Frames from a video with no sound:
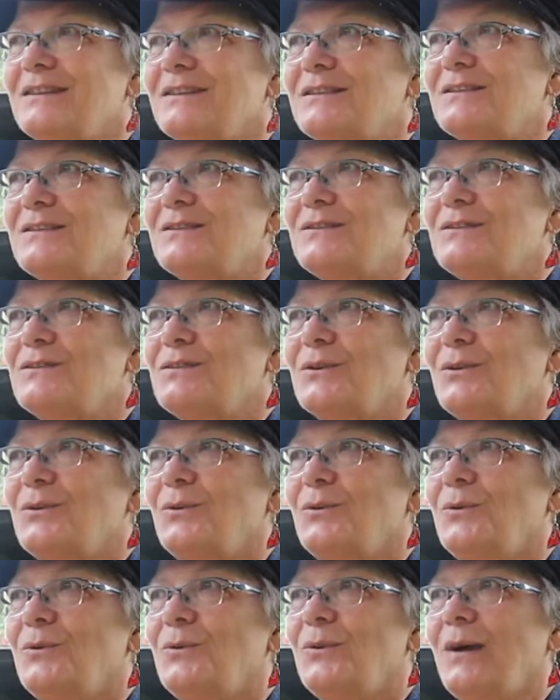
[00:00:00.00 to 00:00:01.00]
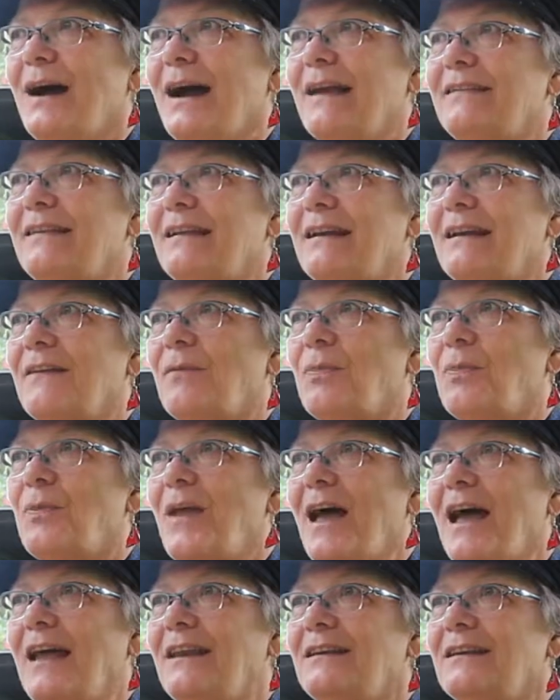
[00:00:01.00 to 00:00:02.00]
So I think
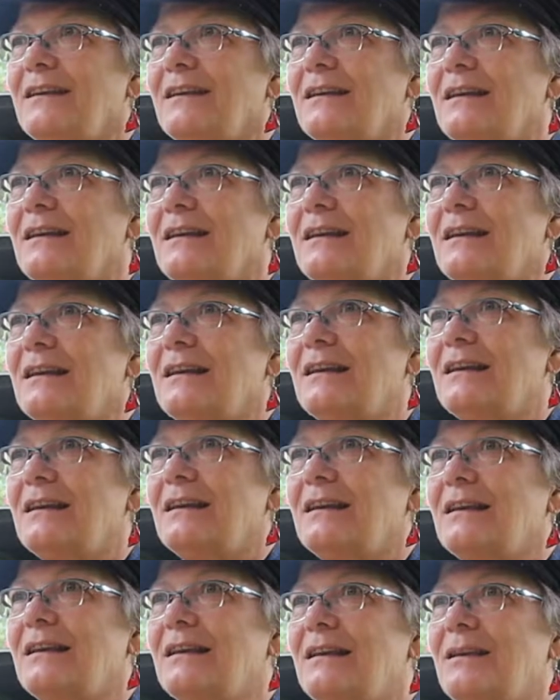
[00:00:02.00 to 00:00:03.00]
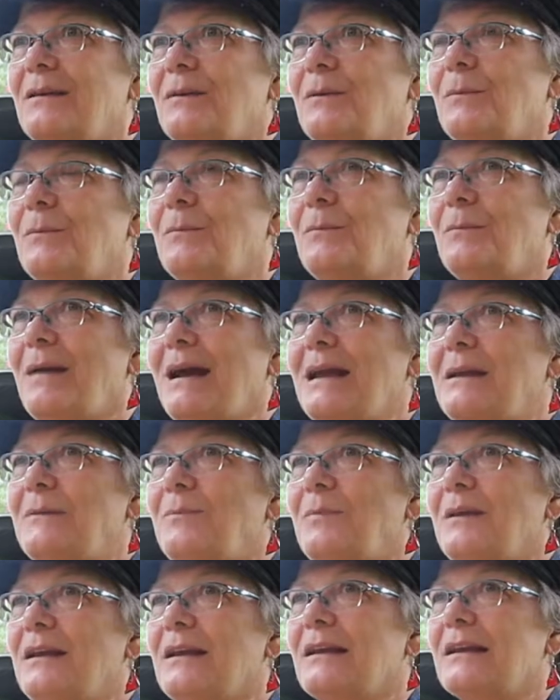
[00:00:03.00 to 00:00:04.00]
that
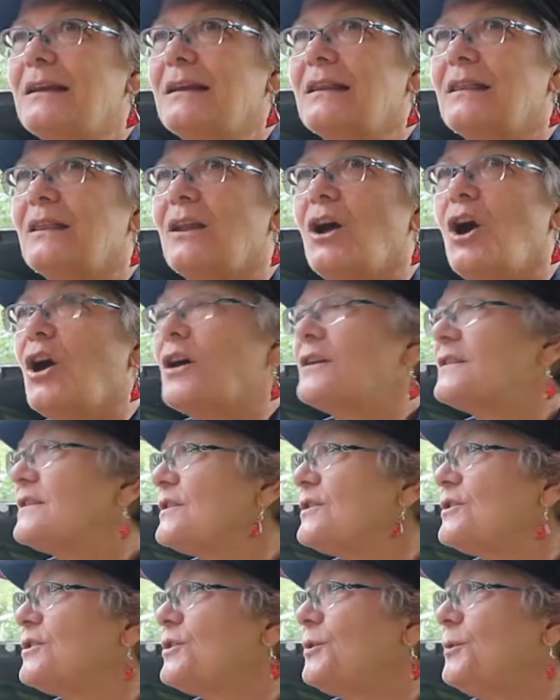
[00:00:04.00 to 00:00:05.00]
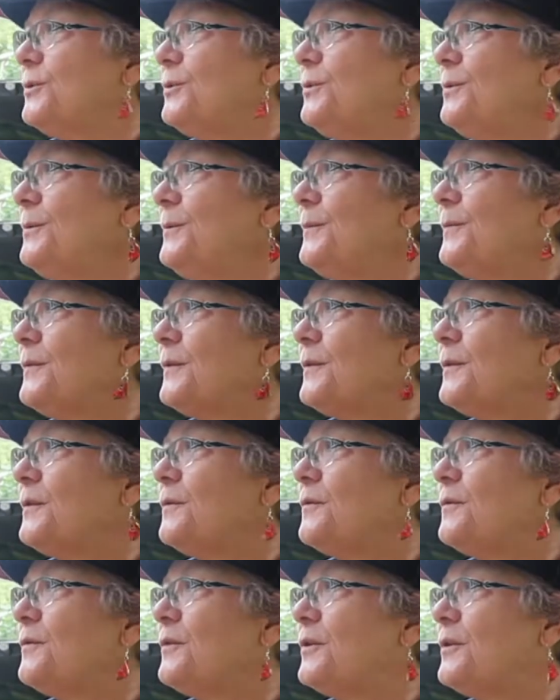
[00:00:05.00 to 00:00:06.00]
might be a little lost too
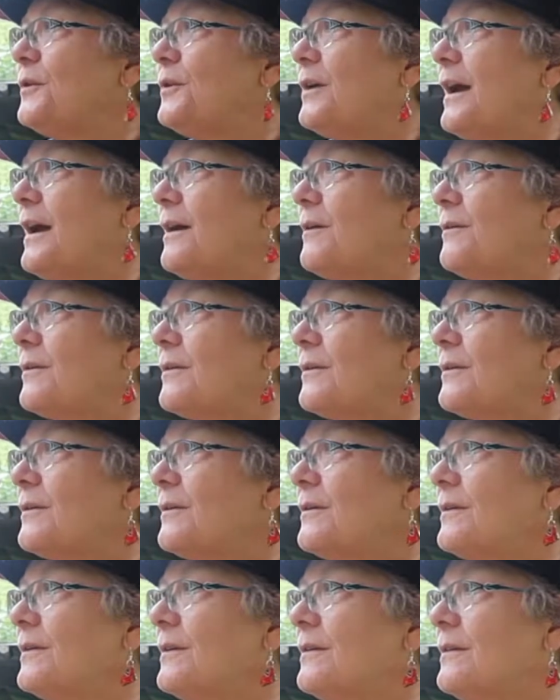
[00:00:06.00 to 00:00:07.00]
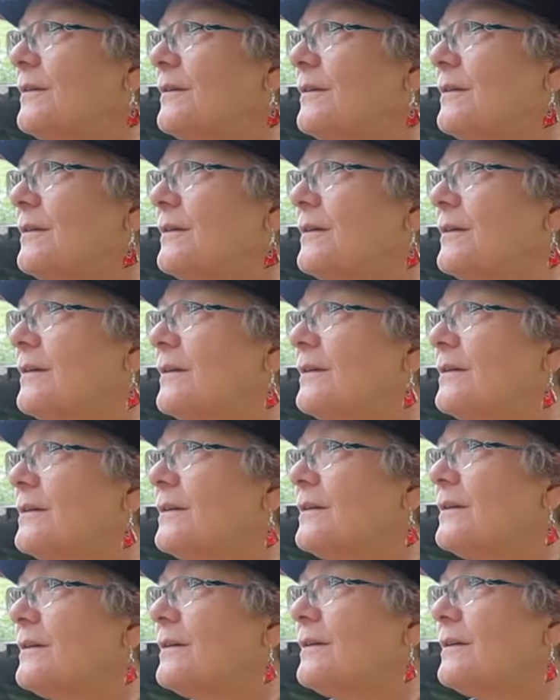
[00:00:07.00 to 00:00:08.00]
for our
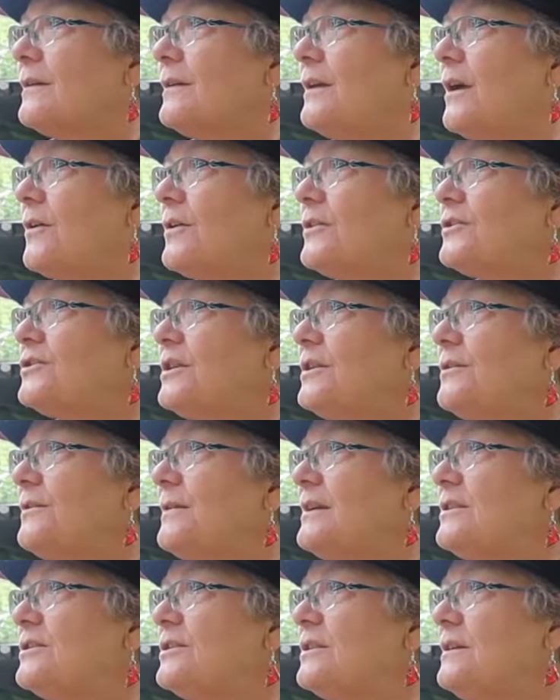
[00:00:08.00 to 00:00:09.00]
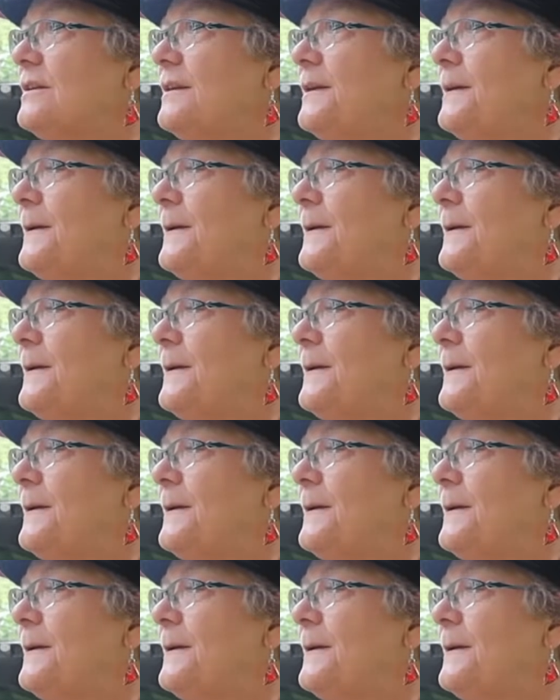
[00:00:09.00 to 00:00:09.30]
younger generation.